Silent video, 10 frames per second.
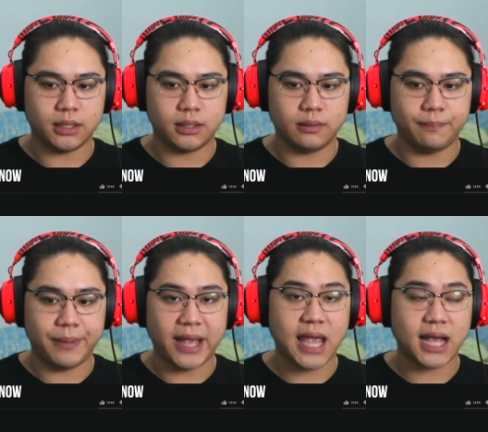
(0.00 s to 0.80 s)

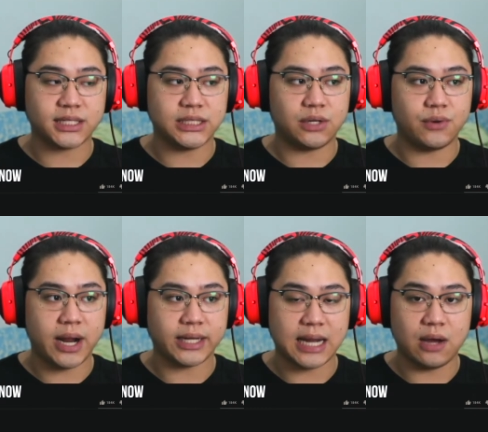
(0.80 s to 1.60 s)
best Axies are
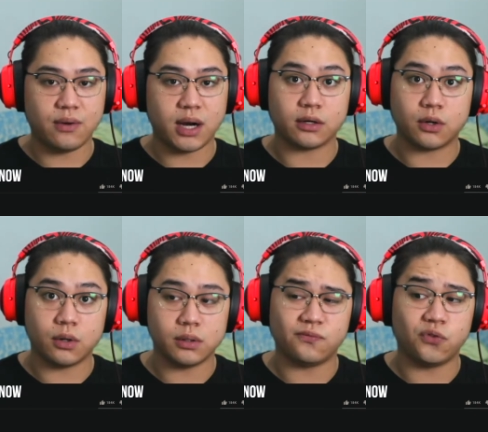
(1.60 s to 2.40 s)
right now are
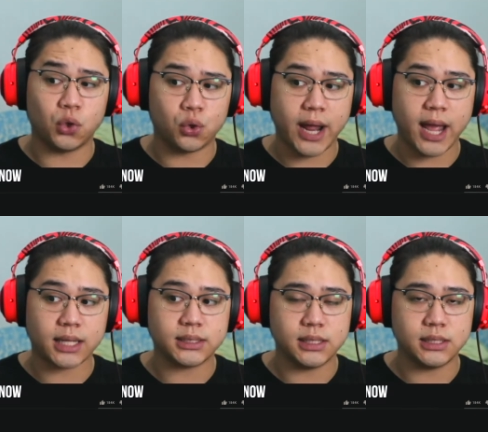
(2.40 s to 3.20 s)
called floor
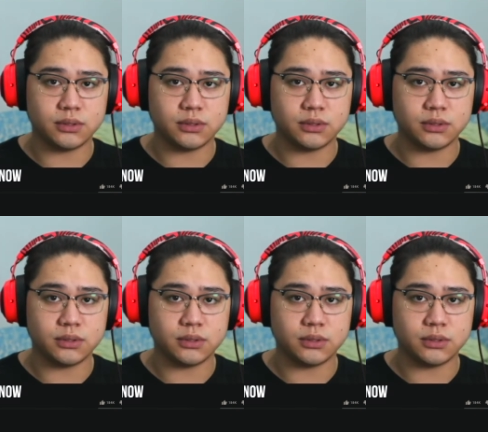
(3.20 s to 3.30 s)
Axies,